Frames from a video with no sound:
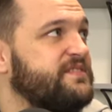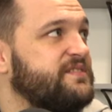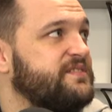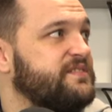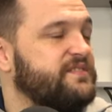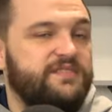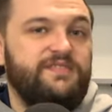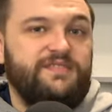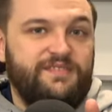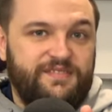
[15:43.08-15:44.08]

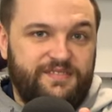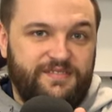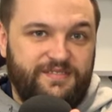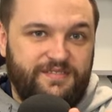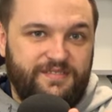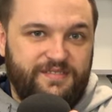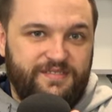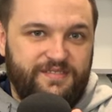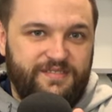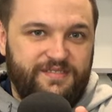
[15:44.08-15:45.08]

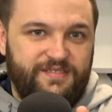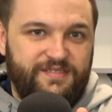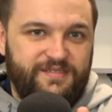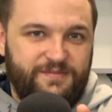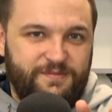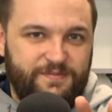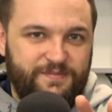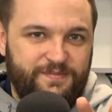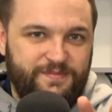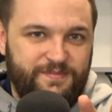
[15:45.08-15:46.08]

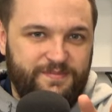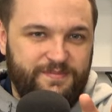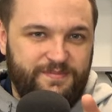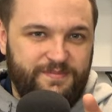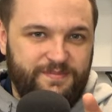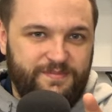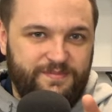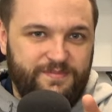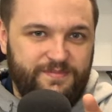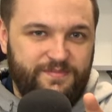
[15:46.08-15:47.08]

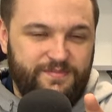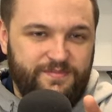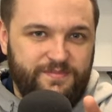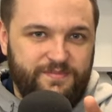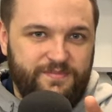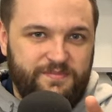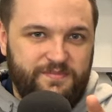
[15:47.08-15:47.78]
This person isn't speaking.